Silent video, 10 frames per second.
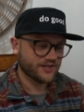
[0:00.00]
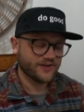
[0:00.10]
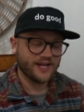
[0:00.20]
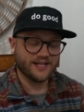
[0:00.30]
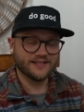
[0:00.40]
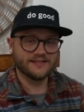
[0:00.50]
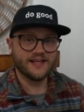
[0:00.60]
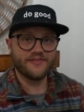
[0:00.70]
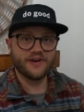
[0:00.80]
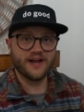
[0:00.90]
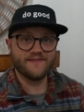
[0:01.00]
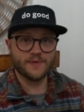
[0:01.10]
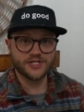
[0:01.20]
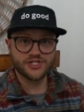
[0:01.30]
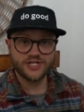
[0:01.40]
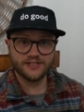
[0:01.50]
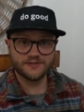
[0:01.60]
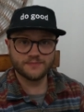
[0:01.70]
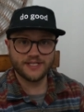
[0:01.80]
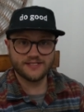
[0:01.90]
Okay, now that I have my
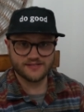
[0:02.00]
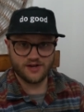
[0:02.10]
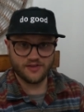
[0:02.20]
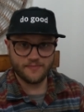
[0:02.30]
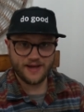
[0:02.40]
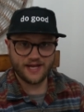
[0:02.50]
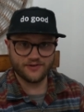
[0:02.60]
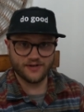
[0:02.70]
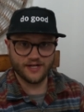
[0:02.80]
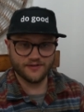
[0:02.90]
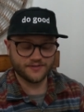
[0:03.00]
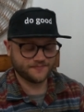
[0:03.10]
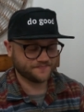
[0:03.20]
chilled beats on in the background,